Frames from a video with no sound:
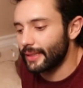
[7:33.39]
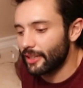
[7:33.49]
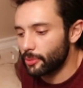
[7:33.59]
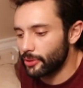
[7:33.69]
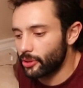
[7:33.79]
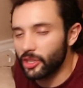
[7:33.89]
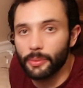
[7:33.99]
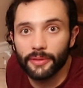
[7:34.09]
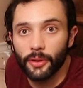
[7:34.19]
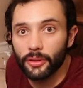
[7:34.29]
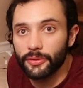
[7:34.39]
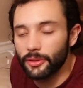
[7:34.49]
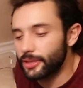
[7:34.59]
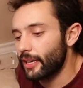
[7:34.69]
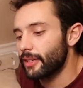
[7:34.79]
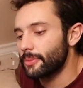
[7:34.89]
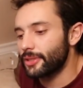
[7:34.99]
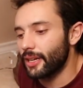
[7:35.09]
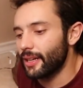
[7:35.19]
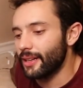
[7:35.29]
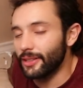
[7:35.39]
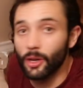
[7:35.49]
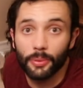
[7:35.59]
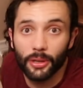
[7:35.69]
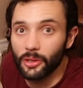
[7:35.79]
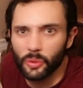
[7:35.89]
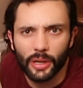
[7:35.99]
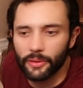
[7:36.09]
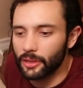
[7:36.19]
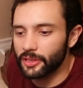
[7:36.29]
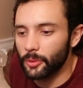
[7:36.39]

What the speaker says: allows me to charge my phone a few times, GoPros, whatever else I